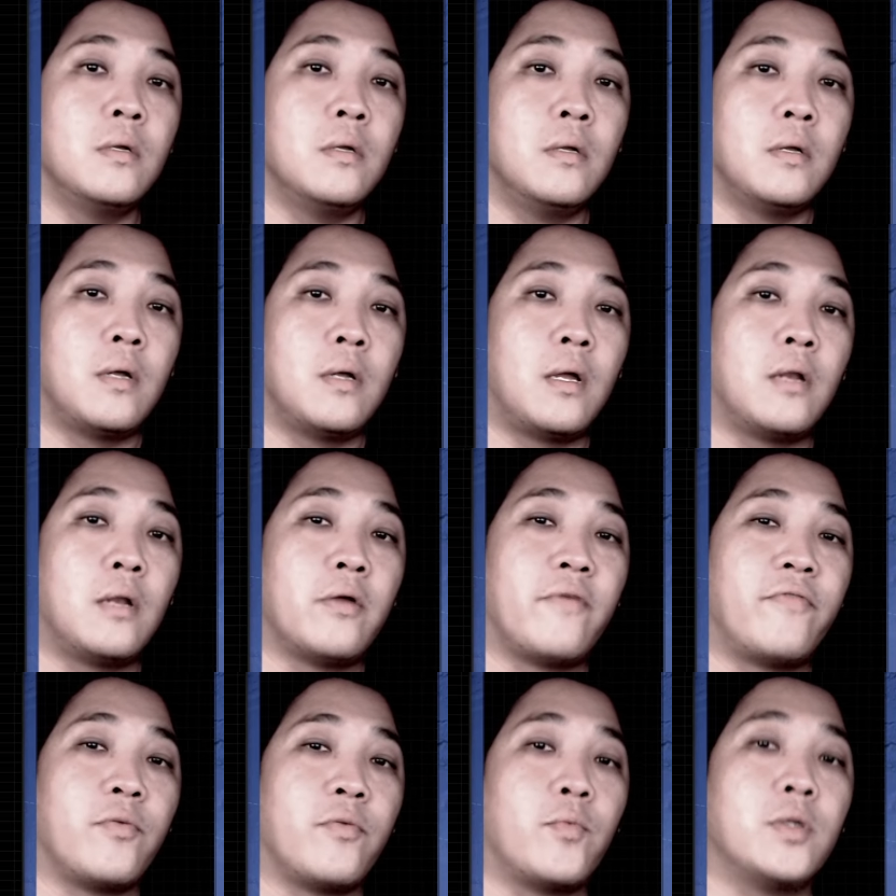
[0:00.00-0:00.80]
Hello
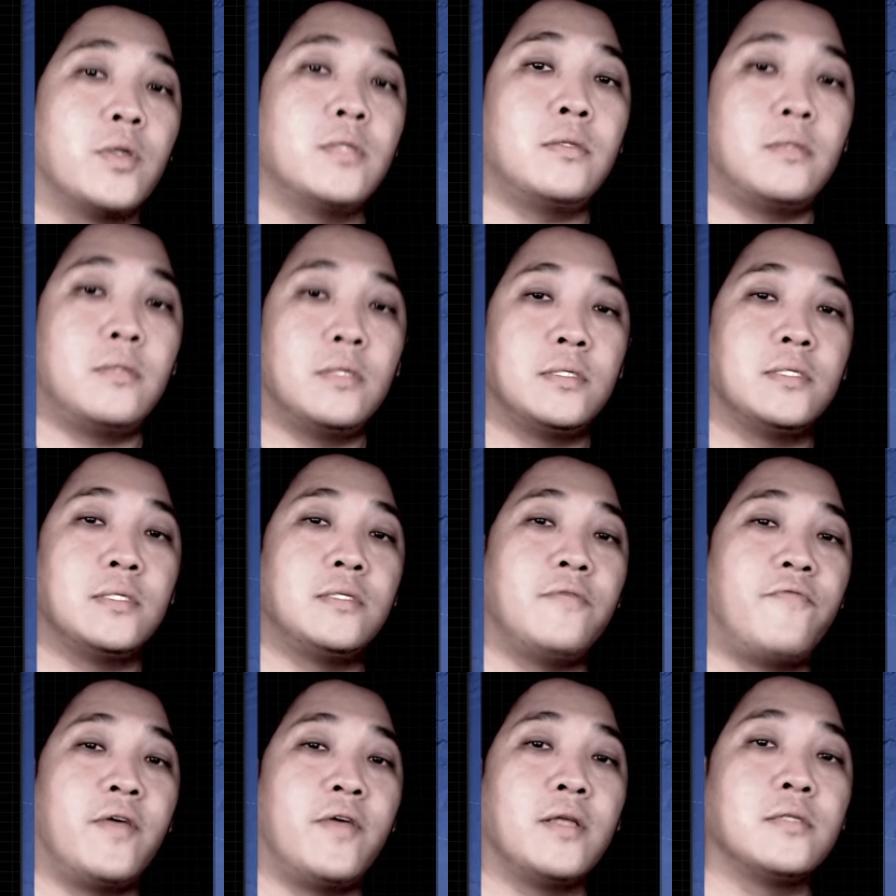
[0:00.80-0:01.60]
everyone, this is
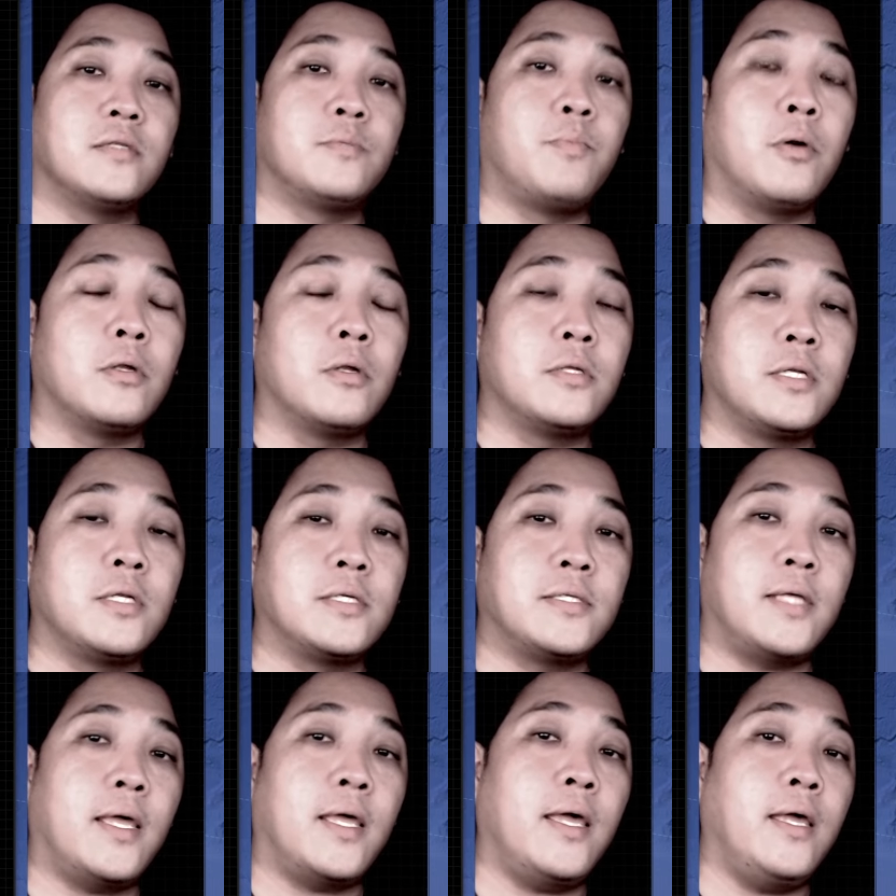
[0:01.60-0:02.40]
Defense
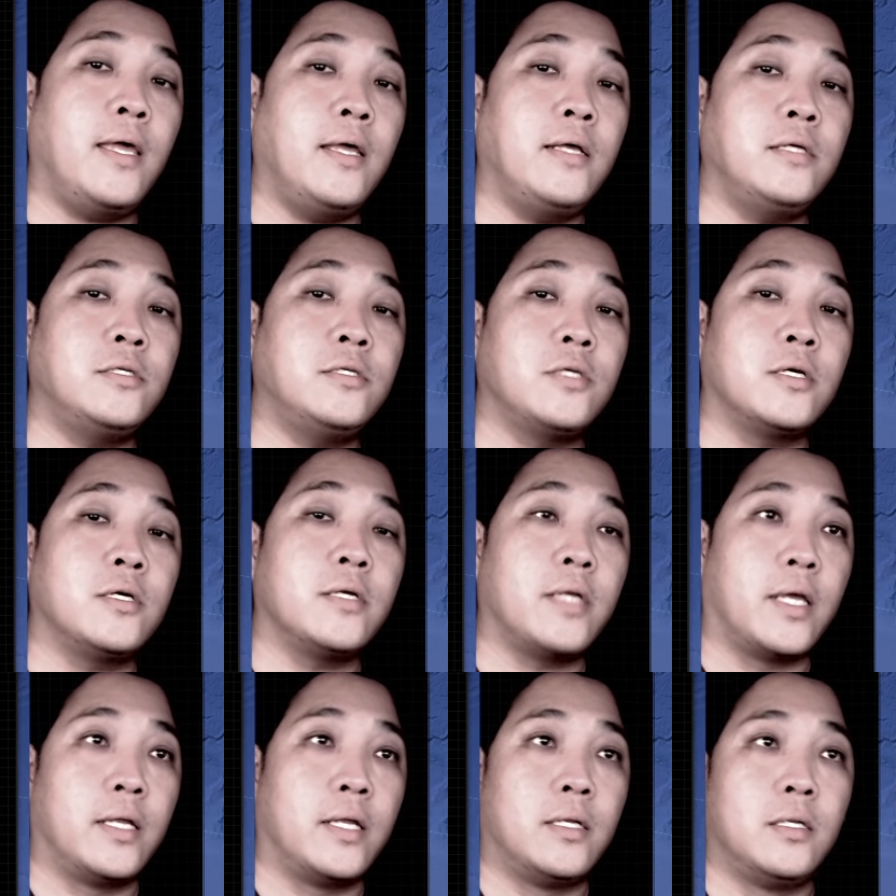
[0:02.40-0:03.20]
Politics Asia
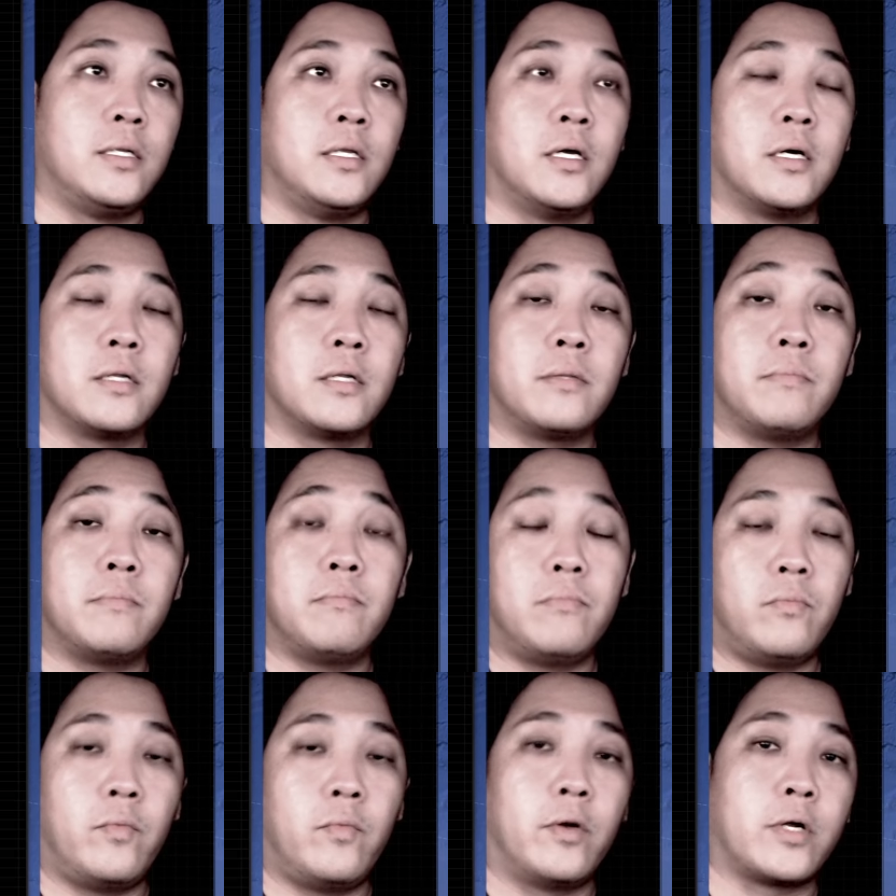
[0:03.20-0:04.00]
and
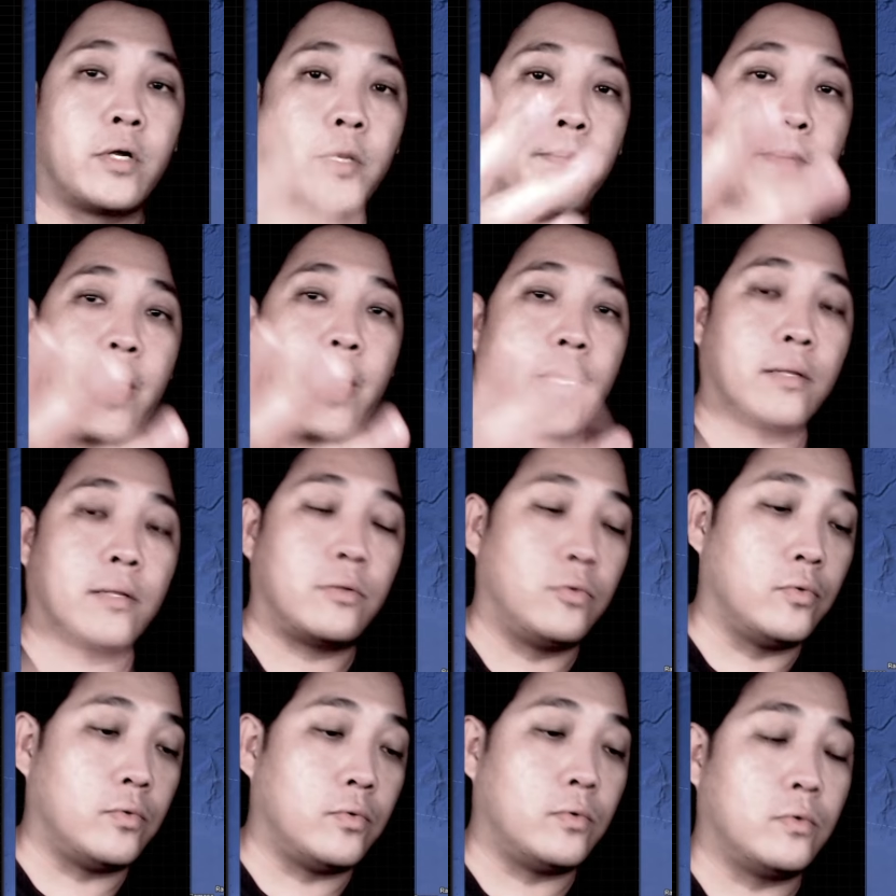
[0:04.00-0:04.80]
welcome back
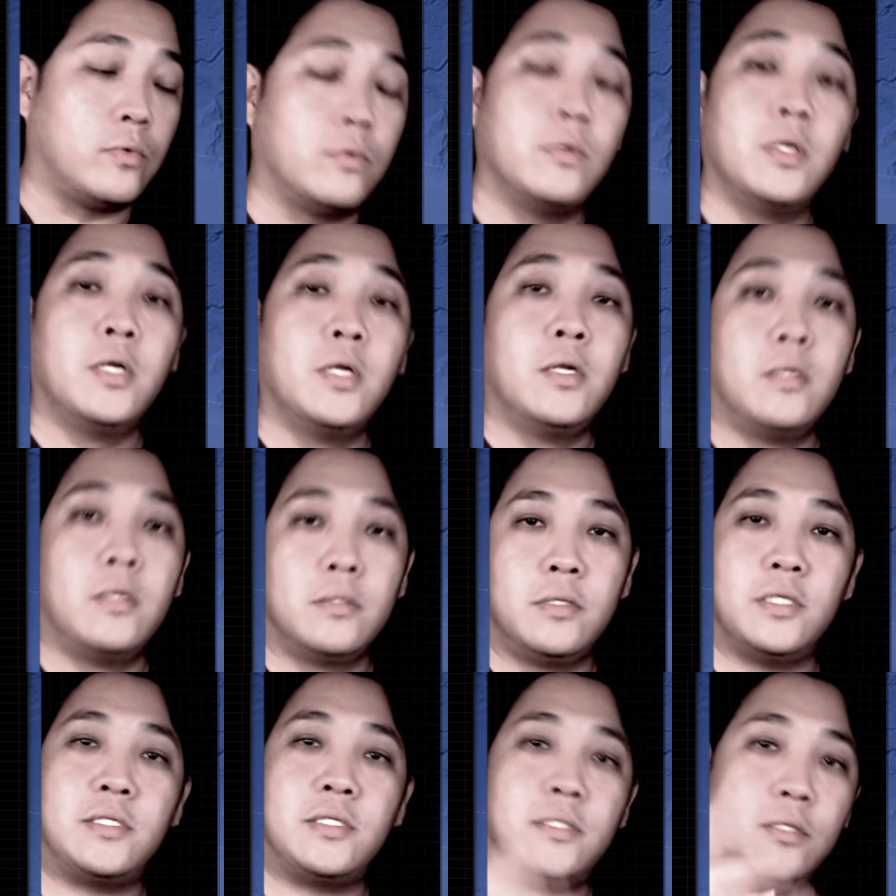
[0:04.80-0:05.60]
to
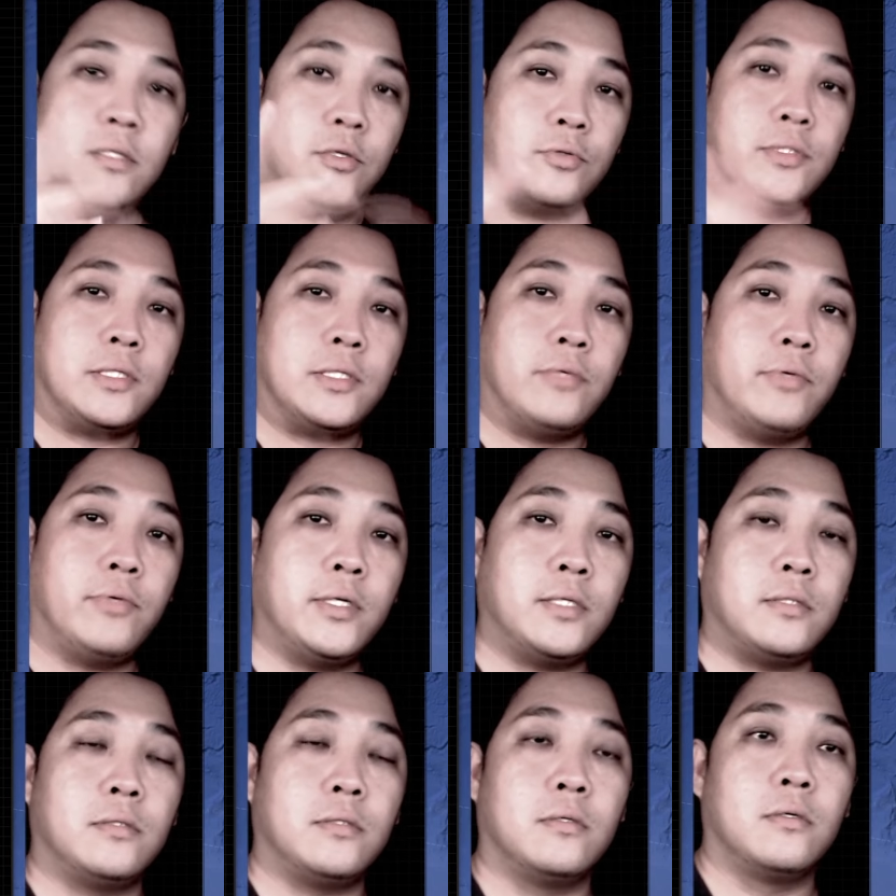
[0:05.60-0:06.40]
this new
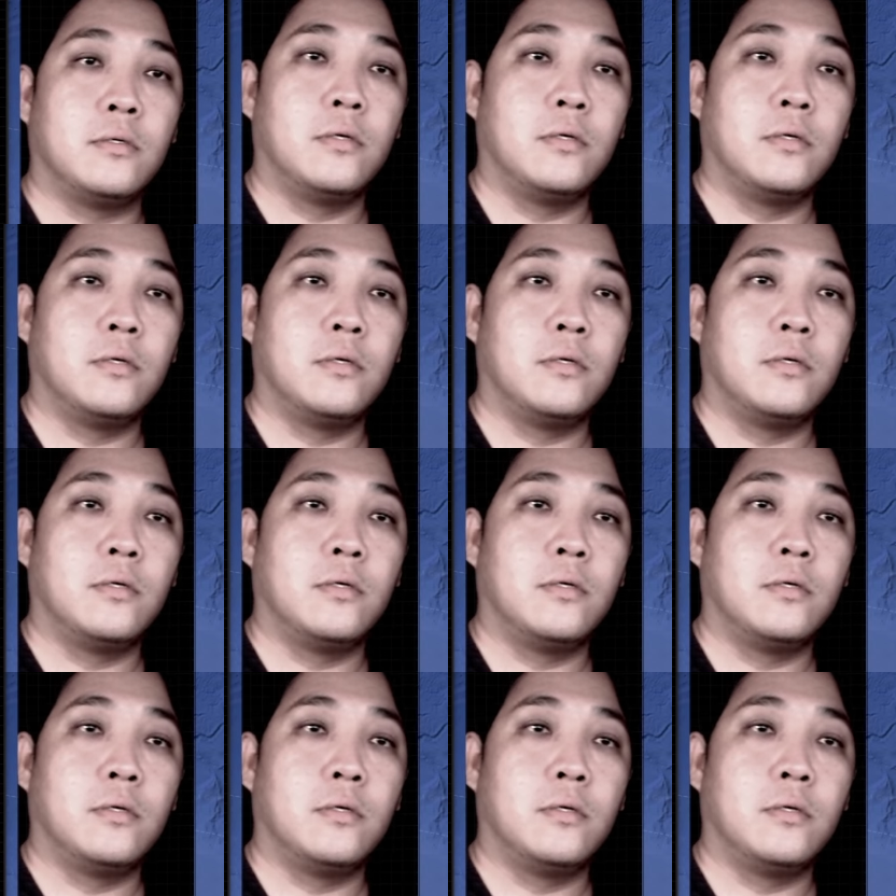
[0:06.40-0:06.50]
series.